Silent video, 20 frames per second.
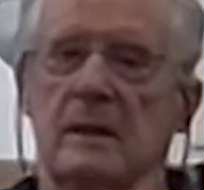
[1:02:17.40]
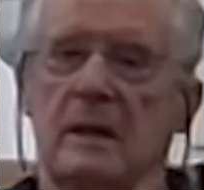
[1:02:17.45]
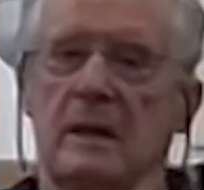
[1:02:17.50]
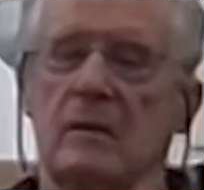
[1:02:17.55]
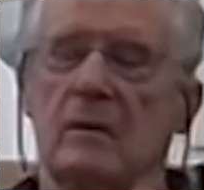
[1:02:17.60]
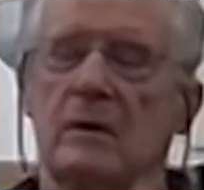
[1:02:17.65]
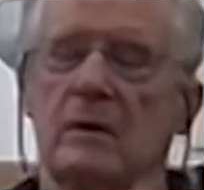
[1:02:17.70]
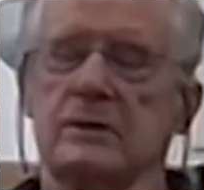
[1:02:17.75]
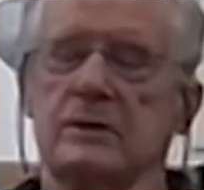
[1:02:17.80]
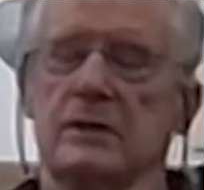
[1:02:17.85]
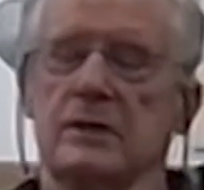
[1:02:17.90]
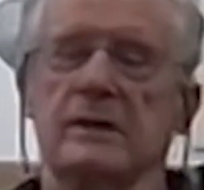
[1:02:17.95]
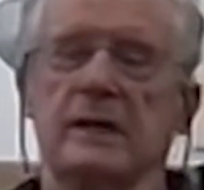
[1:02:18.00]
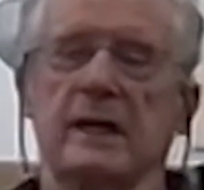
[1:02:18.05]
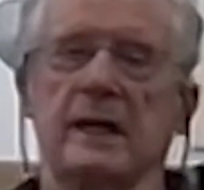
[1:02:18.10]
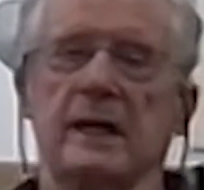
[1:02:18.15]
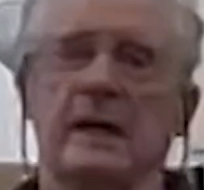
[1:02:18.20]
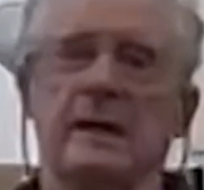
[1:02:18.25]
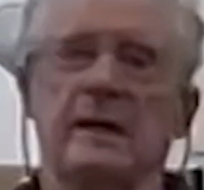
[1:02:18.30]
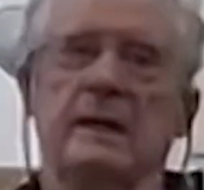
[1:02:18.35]
It works okay.
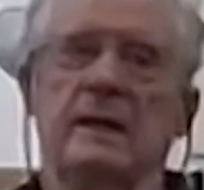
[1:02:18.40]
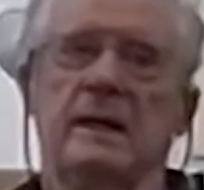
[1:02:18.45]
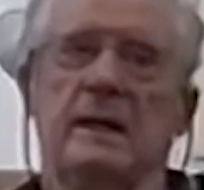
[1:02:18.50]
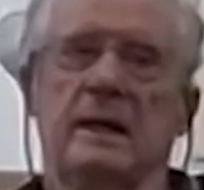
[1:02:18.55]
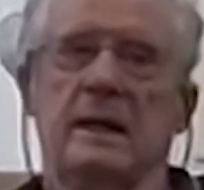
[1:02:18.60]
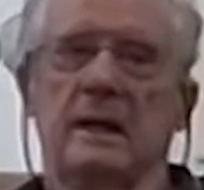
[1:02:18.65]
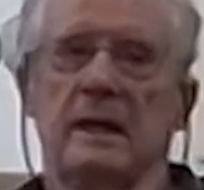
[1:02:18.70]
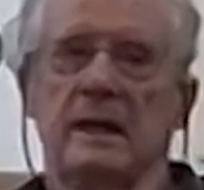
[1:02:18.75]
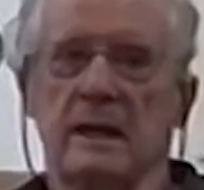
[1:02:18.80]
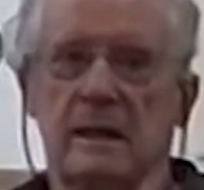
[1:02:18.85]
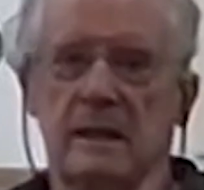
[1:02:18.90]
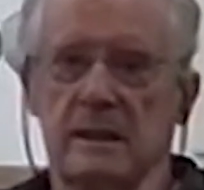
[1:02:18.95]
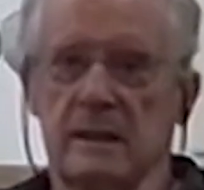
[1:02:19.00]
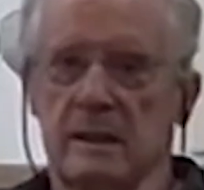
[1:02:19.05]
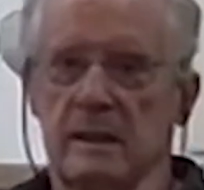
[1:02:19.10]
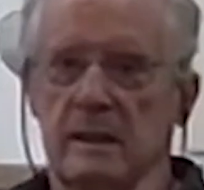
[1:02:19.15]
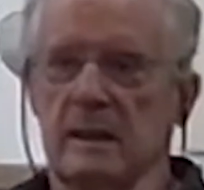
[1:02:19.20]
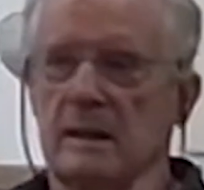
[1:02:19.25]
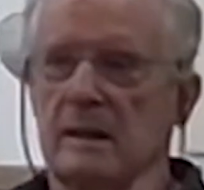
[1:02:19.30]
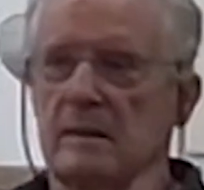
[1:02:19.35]

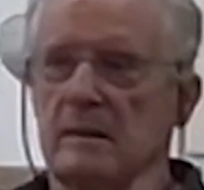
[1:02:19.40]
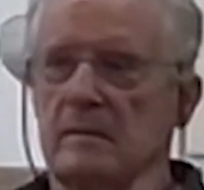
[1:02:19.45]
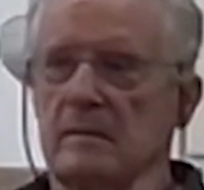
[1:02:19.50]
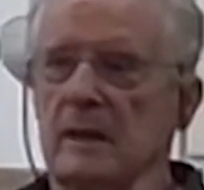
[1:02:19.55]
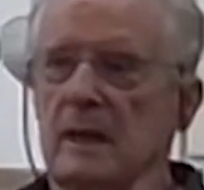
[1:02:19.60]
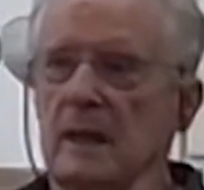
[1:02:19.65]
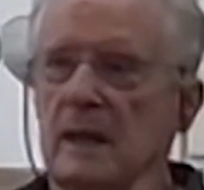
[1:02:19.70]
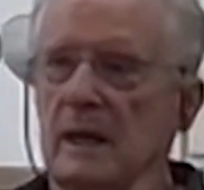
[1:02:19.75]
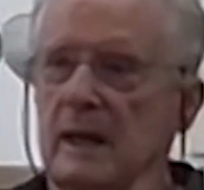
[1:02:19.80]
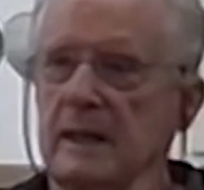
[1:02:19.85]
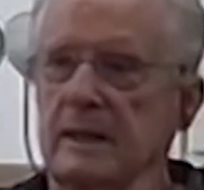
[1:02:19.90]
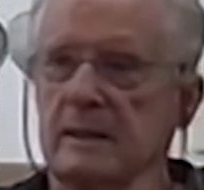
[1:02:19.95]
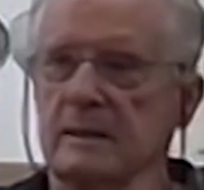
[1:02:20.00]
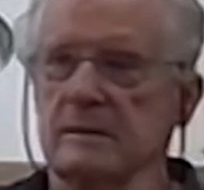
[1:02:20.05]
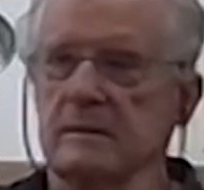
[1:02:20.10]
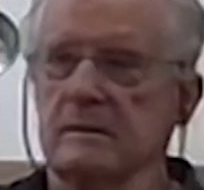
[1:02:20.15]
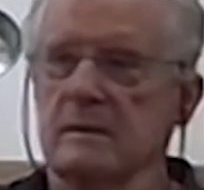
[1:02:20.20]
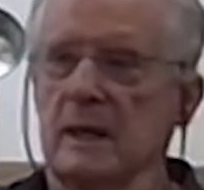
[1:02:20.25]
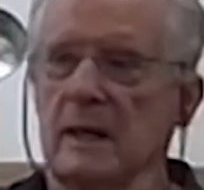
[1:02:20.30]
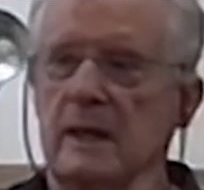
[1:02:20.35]
And I
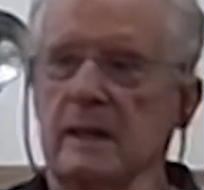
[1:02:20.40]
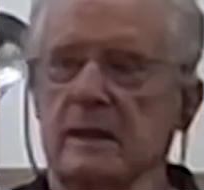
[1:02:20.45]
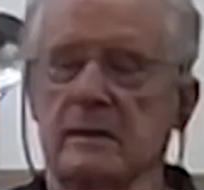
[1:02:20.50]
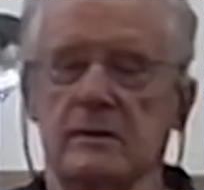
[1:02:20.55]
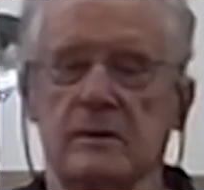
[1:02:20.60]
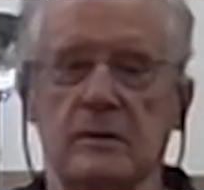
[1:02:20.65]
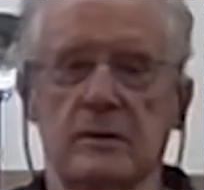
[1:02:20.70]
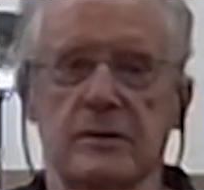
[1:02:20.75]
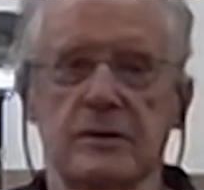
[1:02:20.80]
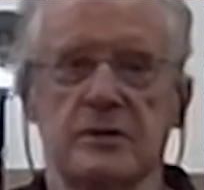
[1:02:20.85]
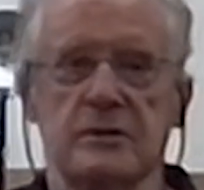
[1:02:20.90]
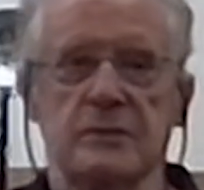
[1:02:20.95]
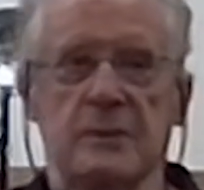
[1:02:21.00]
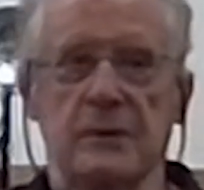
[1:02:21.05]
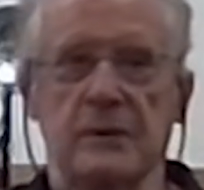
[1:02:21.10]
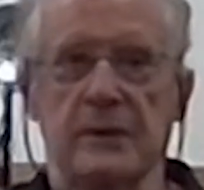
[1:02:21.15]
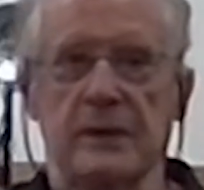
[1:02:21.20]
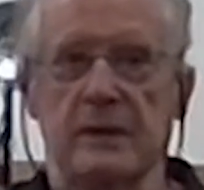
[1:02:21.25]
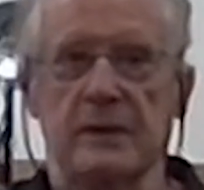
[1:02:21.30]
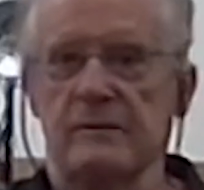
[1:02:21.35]
can do the
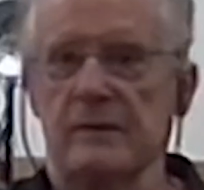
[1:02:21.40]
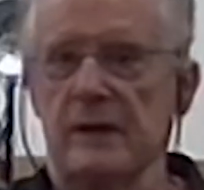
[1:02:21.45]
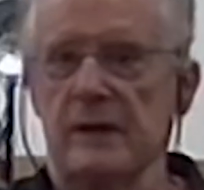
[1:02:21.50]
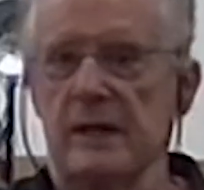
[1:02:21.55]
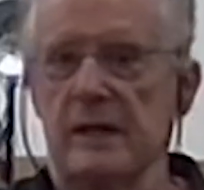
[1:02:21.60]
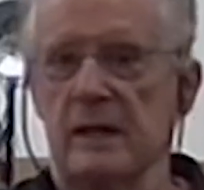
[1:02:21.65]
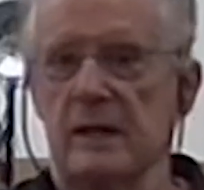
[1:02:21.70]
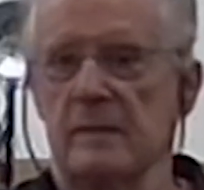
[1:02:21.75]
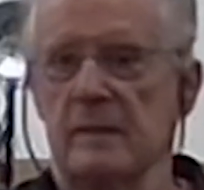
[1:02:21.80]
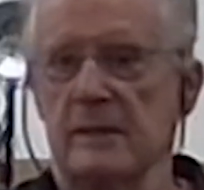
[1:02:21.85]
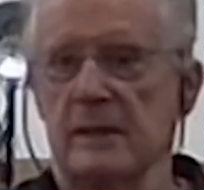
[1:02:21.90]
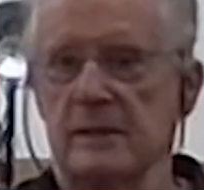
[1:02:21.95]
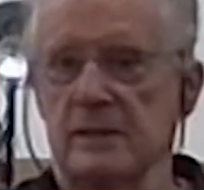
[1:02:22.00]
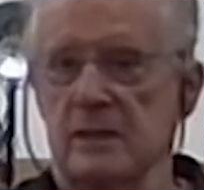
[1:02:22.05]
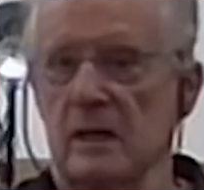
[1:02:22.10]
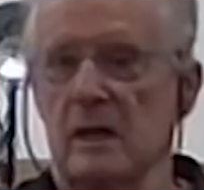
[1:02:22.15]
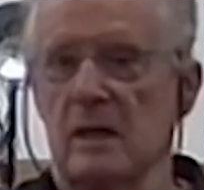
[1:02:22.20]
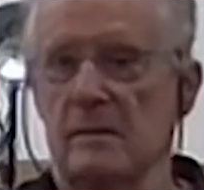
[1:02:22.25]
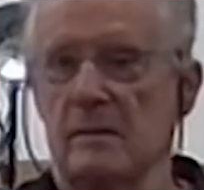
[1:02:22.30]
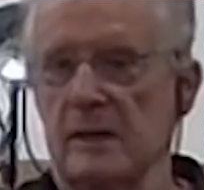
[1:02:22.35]
spring and venting on
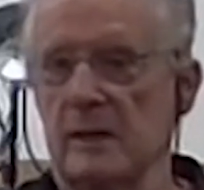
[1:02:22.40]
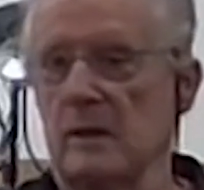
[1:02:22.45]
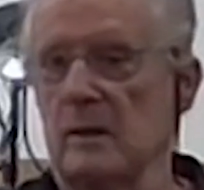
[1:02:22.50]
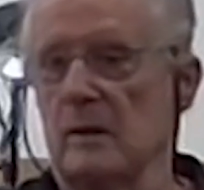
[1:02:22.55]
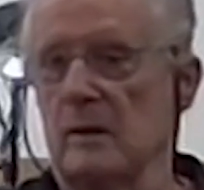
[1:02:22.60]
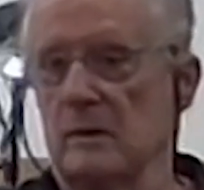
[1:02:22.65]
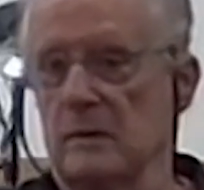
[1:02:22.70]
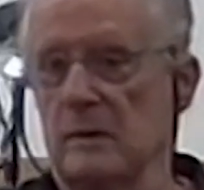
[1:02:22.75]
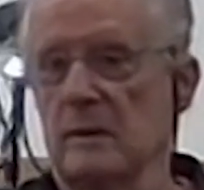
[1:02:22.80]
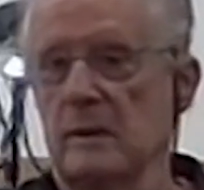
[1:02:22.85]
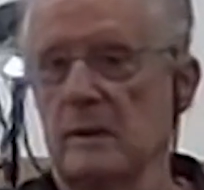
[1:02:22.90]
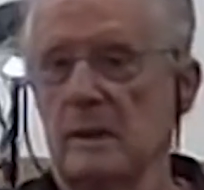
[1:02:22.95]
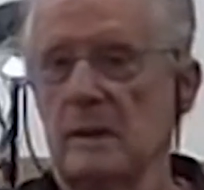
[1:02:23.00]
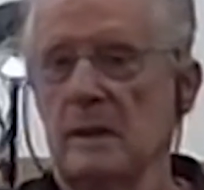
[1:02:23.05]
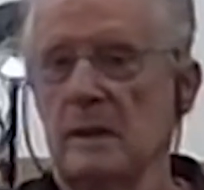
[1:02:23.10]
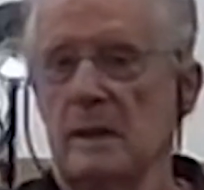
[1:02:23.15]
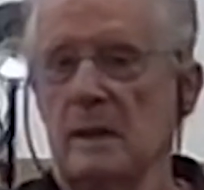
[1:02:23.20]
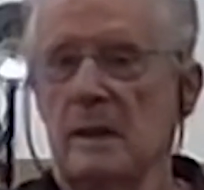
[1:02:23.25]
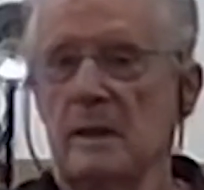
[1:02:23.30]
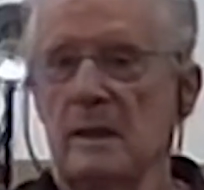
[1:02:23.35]
myself on my own,
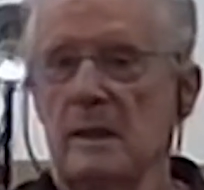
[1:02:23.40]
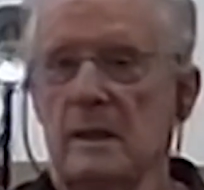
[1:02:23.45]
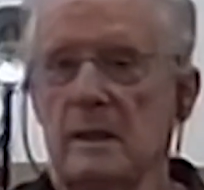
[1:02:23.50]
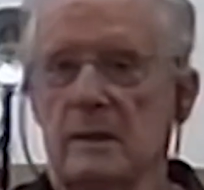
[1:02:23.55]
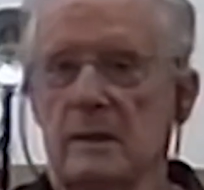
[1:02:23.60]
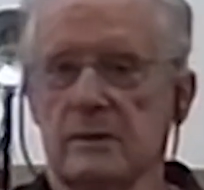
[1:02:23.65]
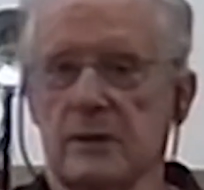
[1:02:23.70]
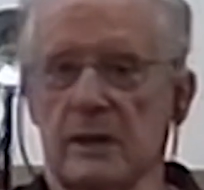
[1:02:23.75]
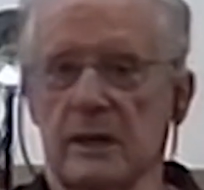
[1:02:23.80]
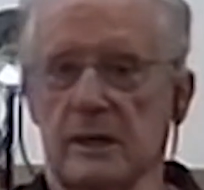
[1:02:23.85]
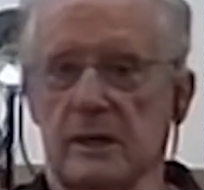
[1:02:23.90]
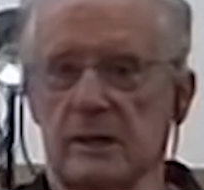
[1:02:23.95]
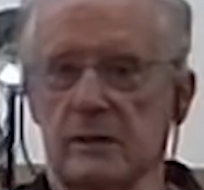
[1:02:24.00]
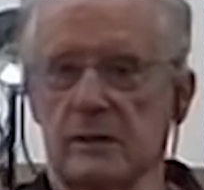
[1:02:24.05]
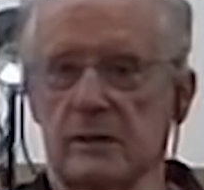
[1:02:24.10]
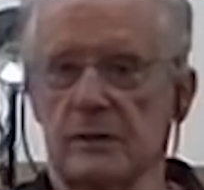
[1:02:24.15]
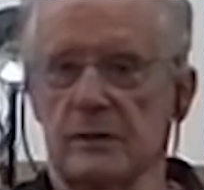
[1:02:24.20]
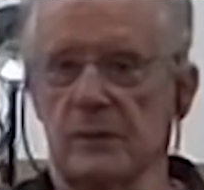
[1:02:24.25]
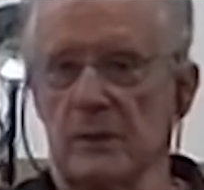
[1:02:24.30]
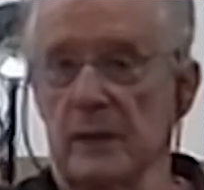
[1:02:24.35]
so I can
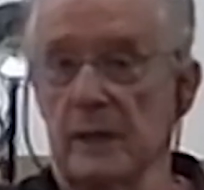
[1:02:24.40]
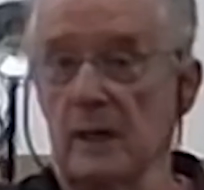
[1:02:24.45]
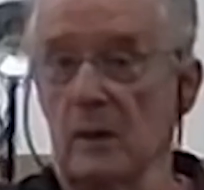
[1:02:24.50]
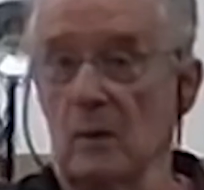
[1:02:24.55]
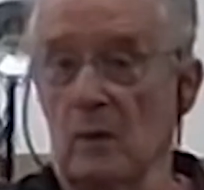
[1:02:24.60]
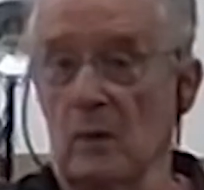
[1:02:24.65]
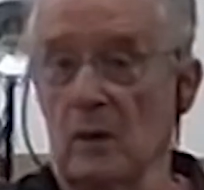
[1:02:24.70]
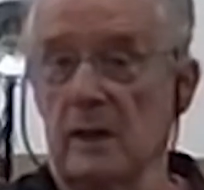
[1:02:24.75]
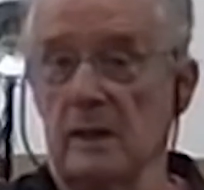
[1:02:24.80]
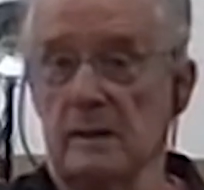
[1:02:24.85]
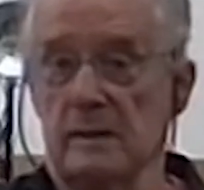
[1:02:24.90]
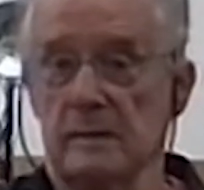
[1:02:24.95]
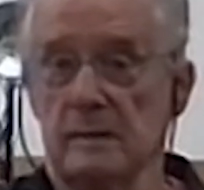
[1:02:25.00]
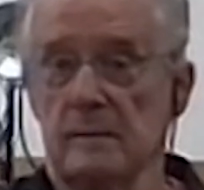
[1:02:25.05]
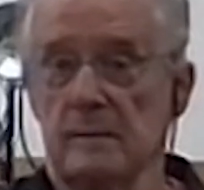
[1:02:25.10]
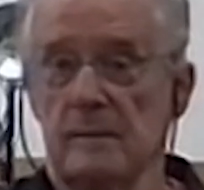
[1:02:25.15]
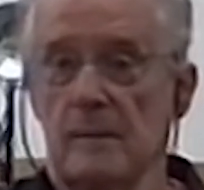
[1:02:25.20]
do it the way I want,